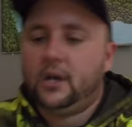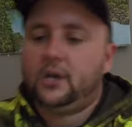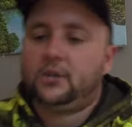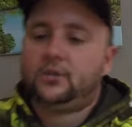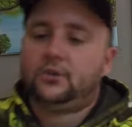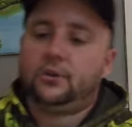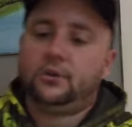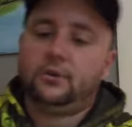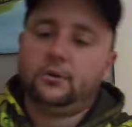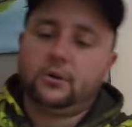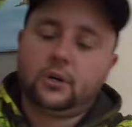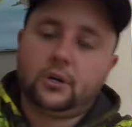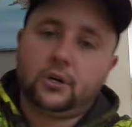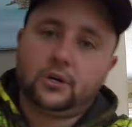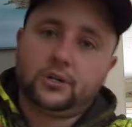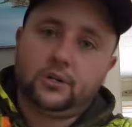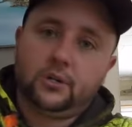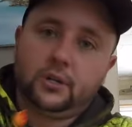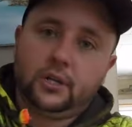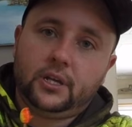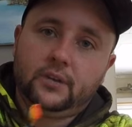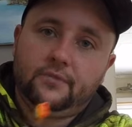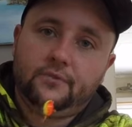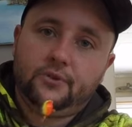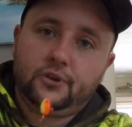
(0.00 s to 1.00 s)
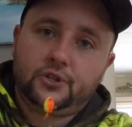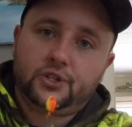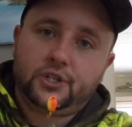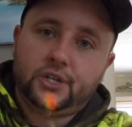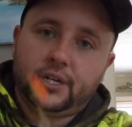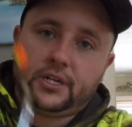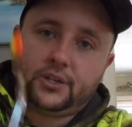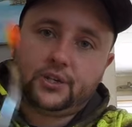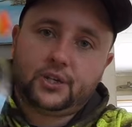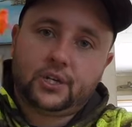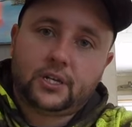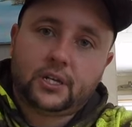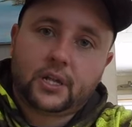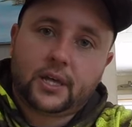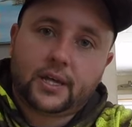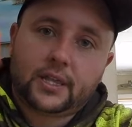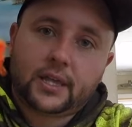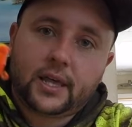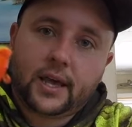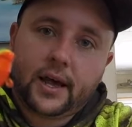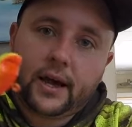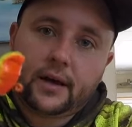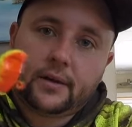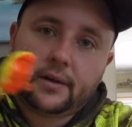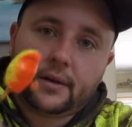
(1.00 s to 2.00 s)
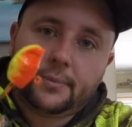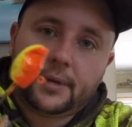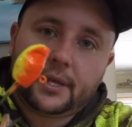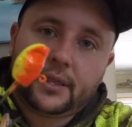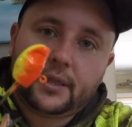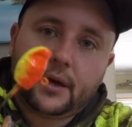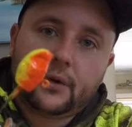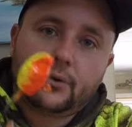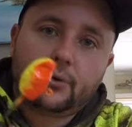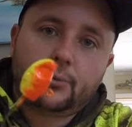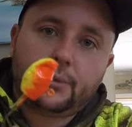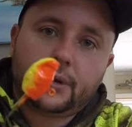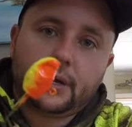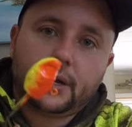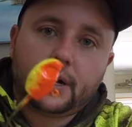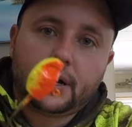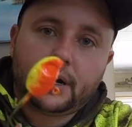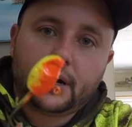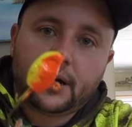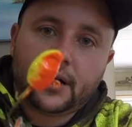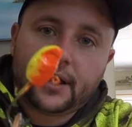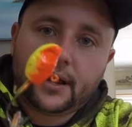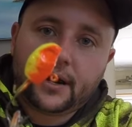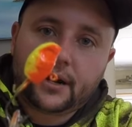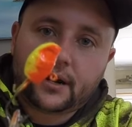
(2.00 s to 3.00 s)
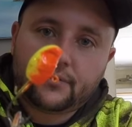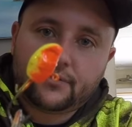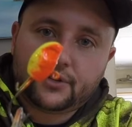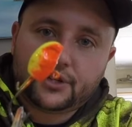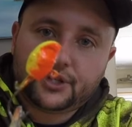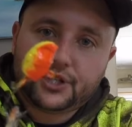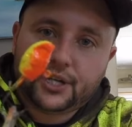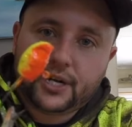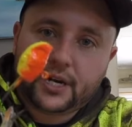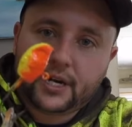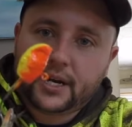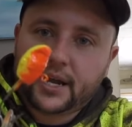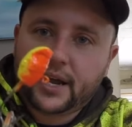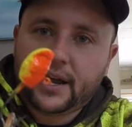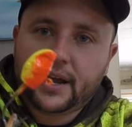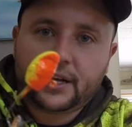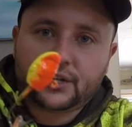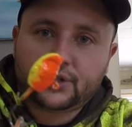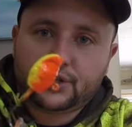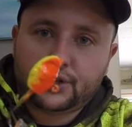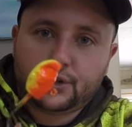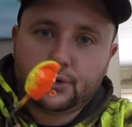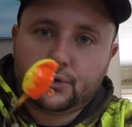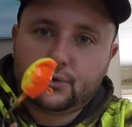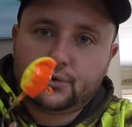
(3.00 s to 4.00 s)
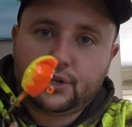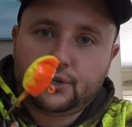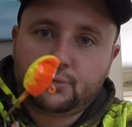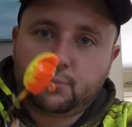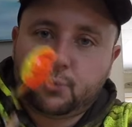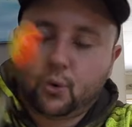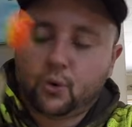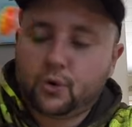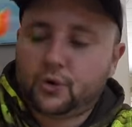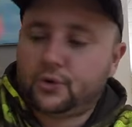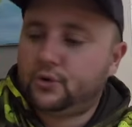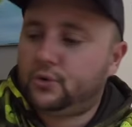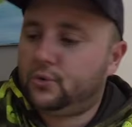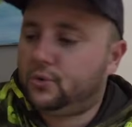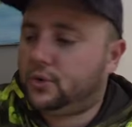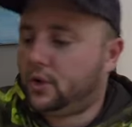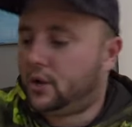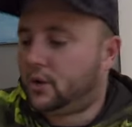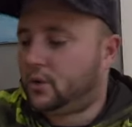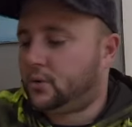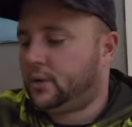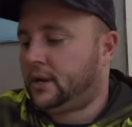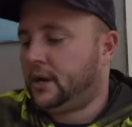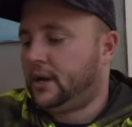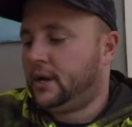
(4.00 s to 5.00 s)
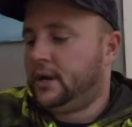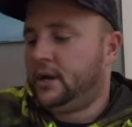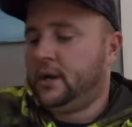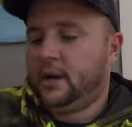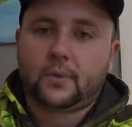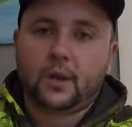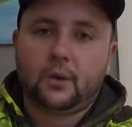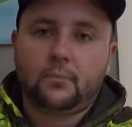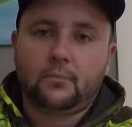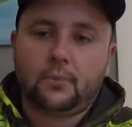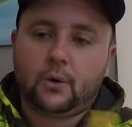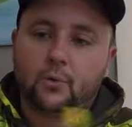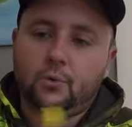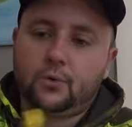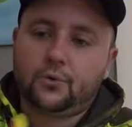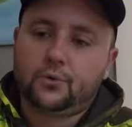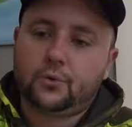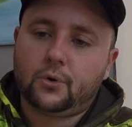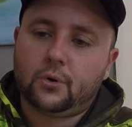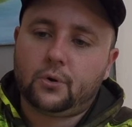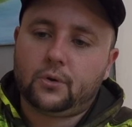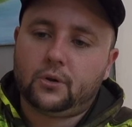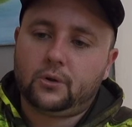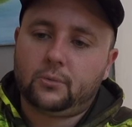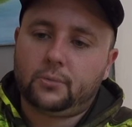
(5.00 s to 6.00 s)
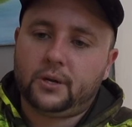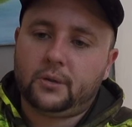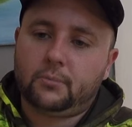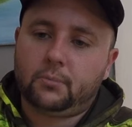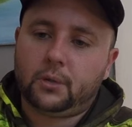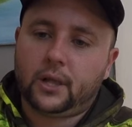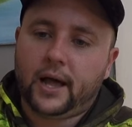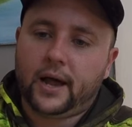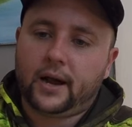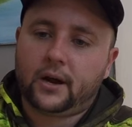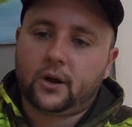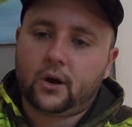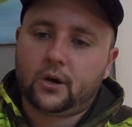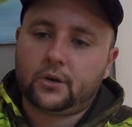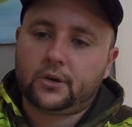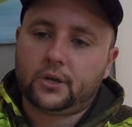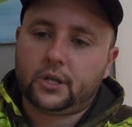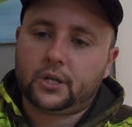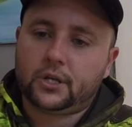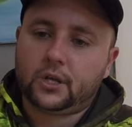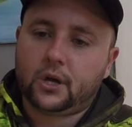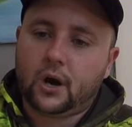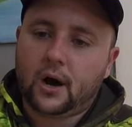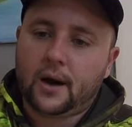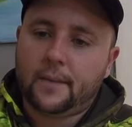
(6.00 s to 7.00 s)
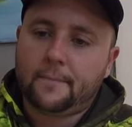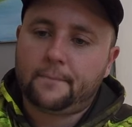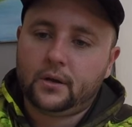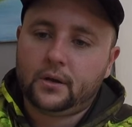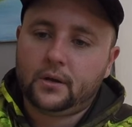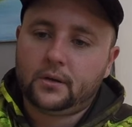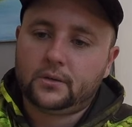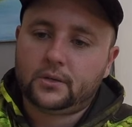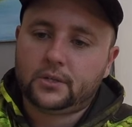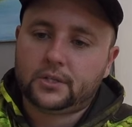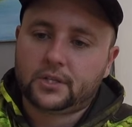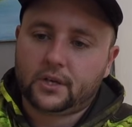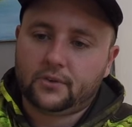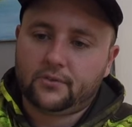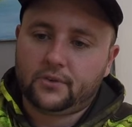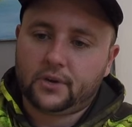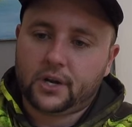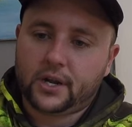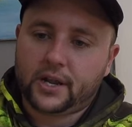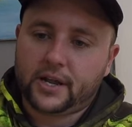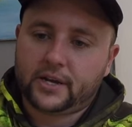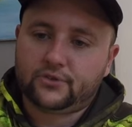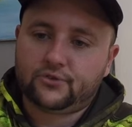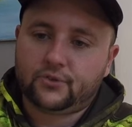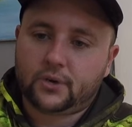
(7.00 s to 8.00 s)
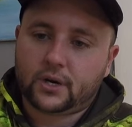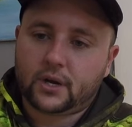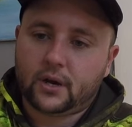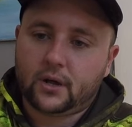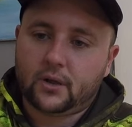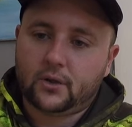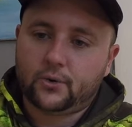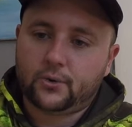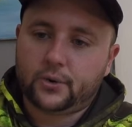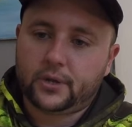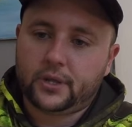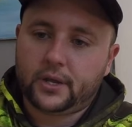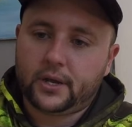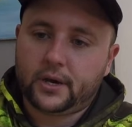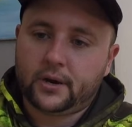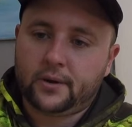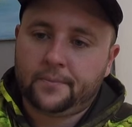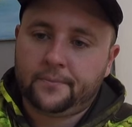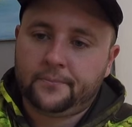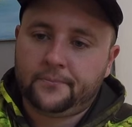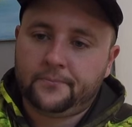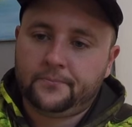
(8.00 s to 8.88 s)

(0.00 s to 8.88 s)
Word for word: So you could leave your jig just like that. I mean, that would be a, a heck of a jig. And I actually do just pour two-tone. But we'll throw a little bit of black onto the top. Just give it an extra color in there.